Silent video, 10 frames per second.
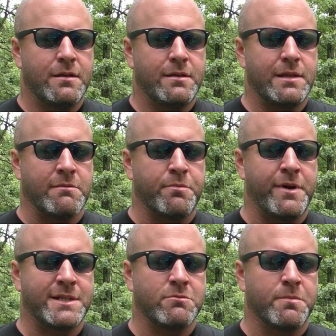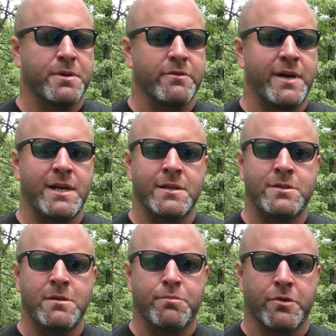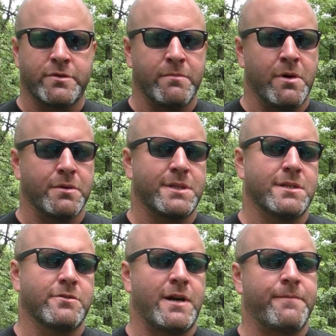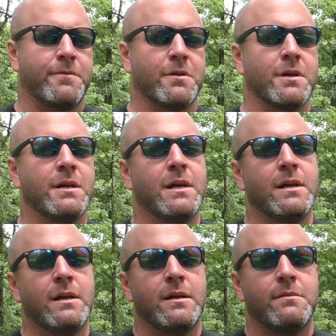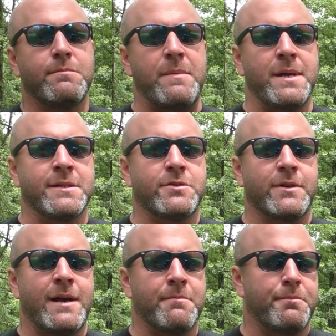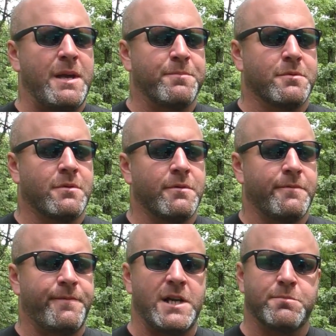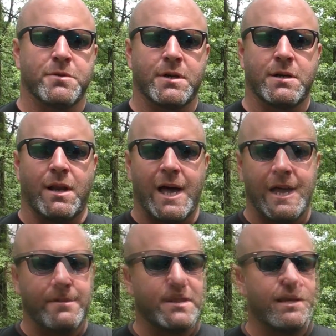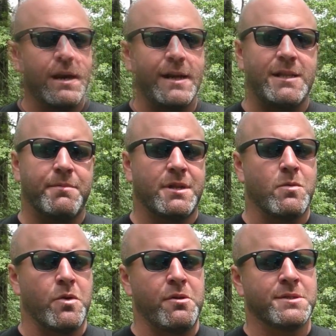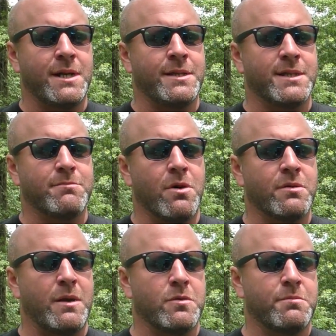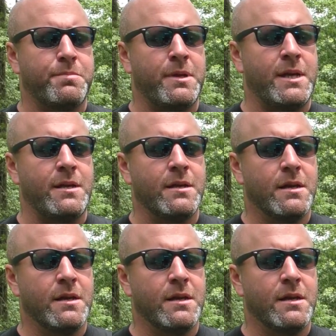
Double press it, we'll put it right into portrait mode. This is great for maybe Instagram people, Facebook Live. I typically won't use it in this mode. I will be